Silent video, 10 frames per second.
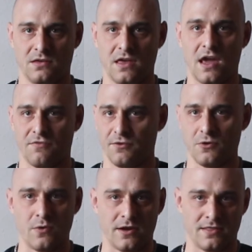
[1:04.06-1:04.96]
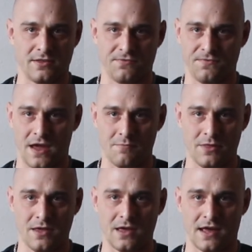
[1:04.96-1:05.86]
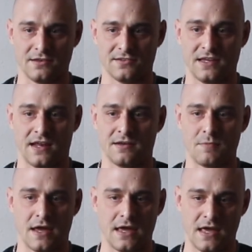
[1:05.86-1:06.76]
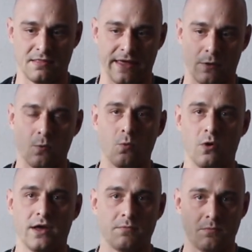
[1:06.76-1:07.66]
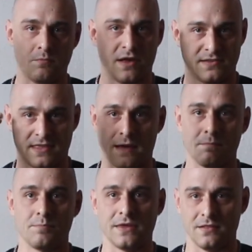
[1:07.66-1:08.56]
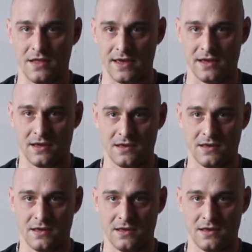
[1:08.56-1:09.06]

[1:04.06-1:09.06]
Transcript: everyone in the family. I just had in my head, like, what must that be like?